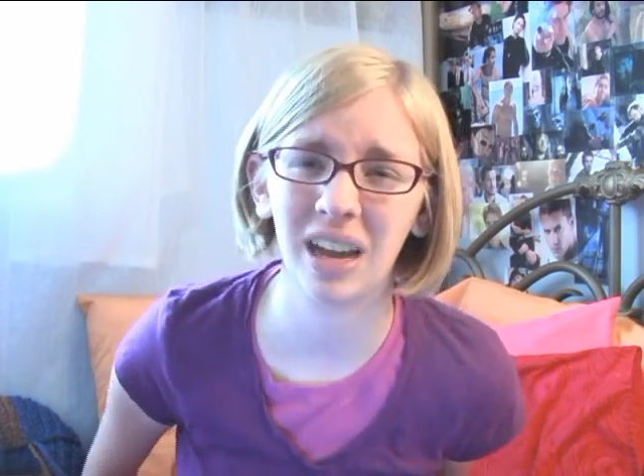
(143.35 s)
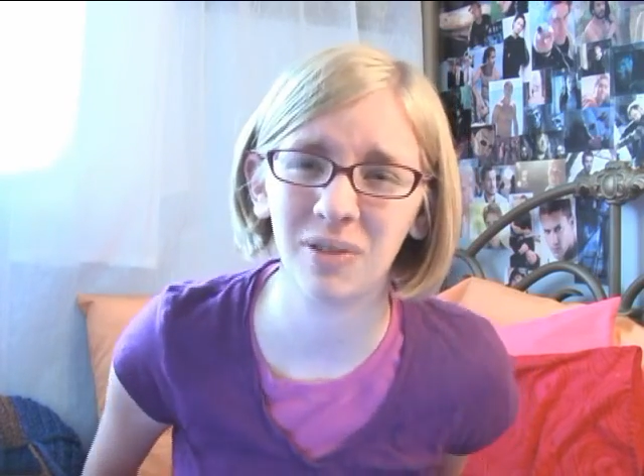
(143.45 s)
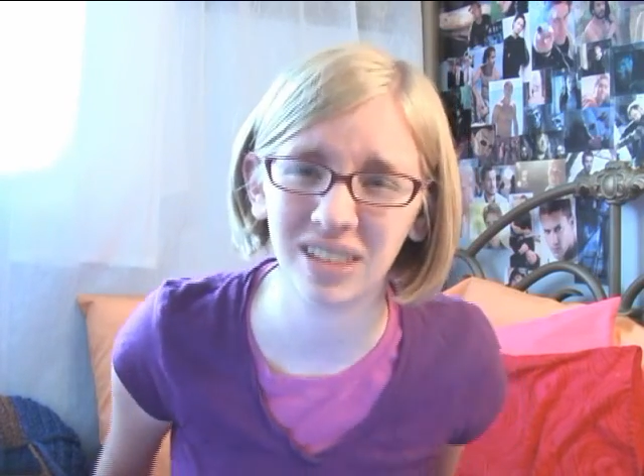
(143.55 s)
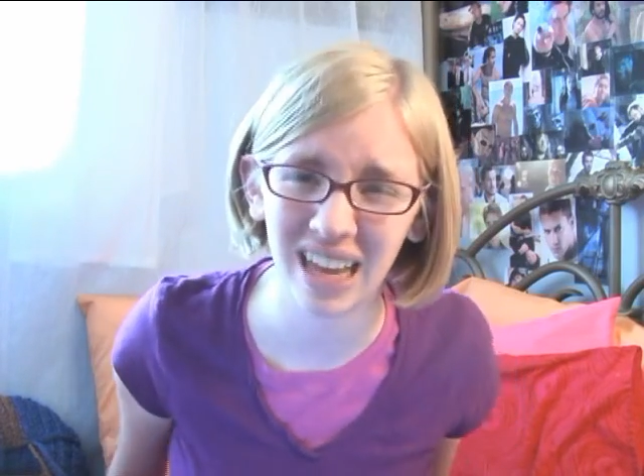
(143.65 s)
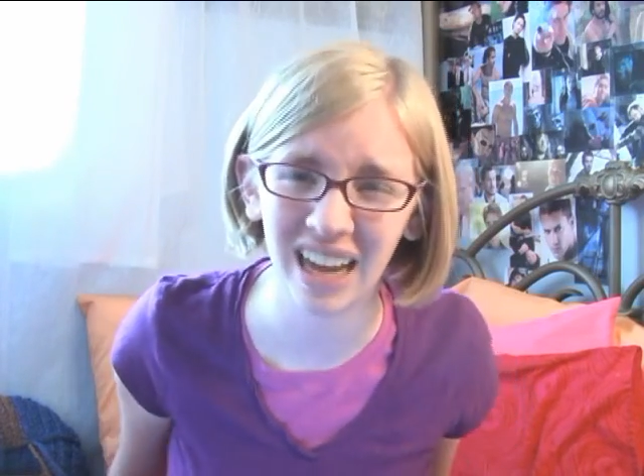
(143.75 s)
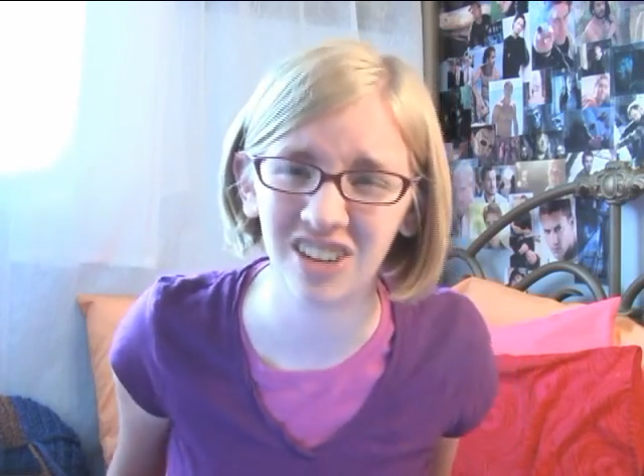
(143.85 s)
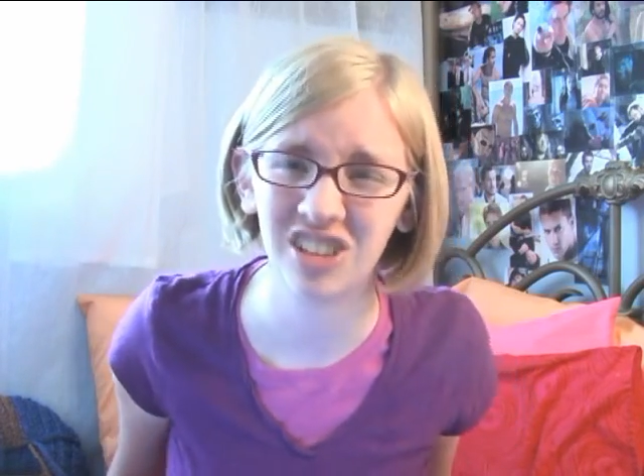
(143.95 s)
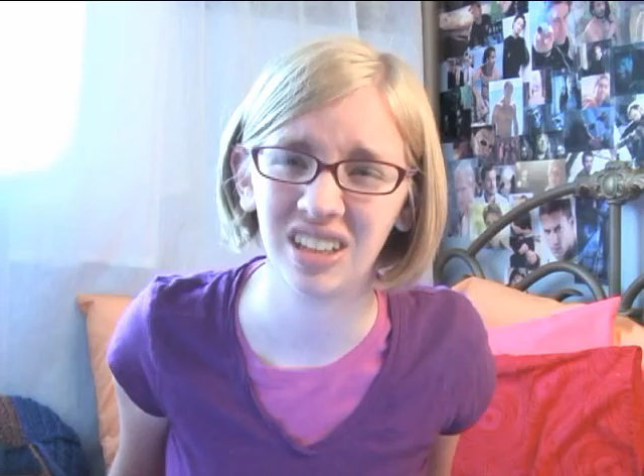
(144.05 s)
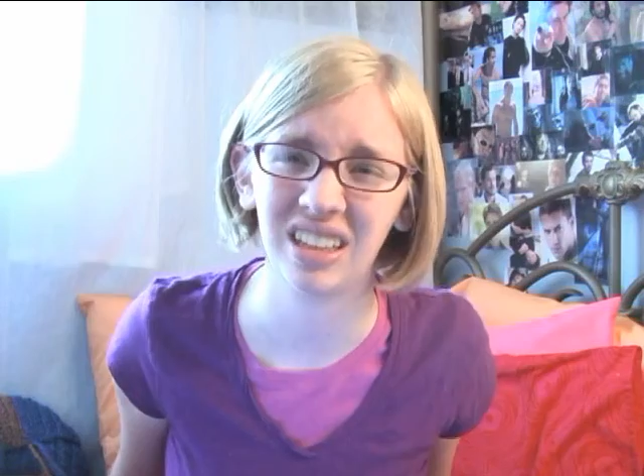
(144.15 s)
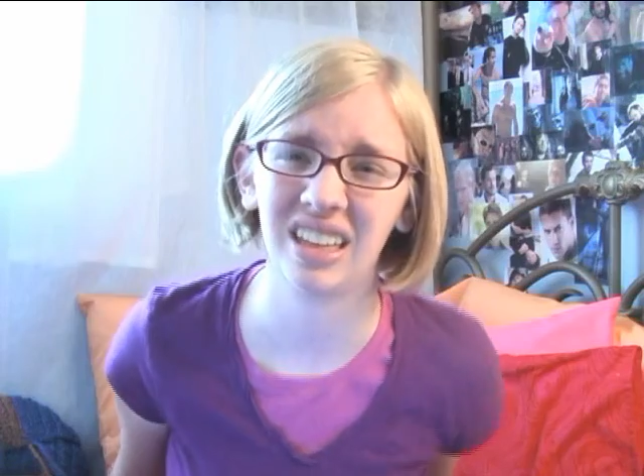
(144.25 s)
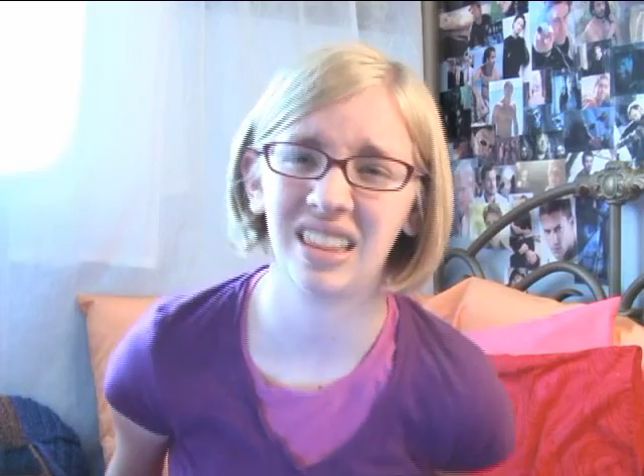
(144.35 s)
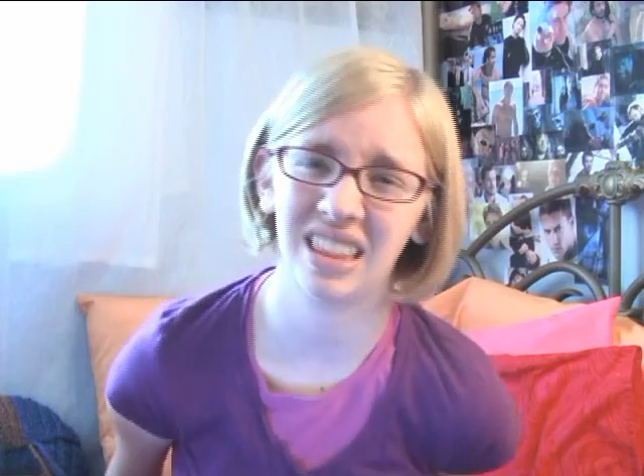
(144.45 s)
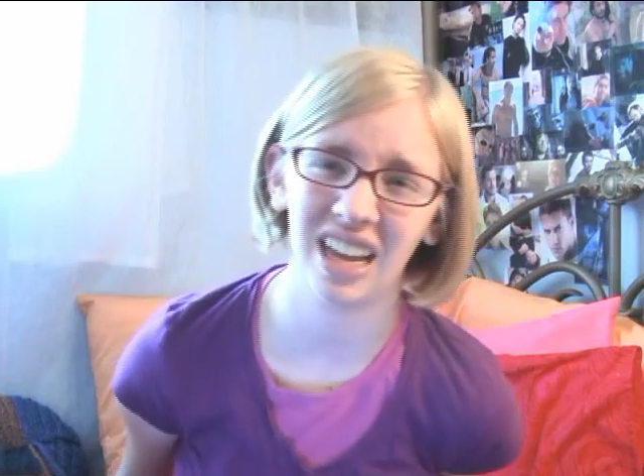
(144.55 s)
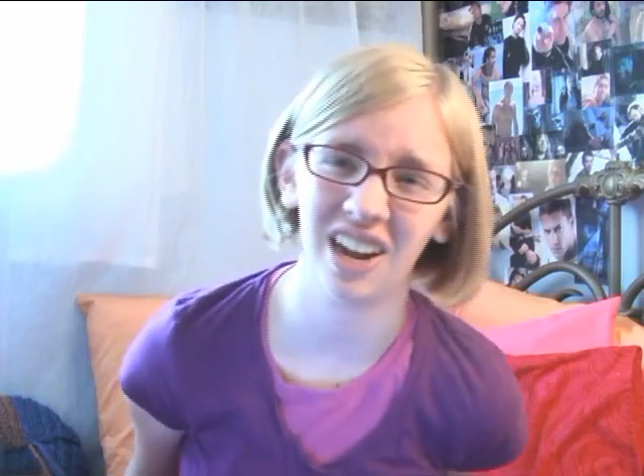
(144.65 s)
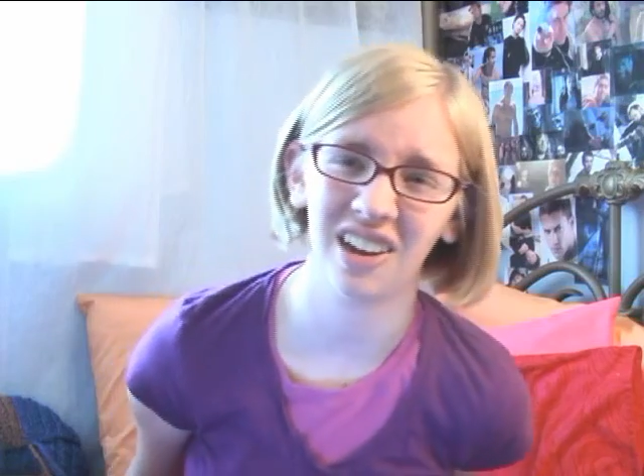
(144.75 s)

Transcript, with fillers: I was actually there.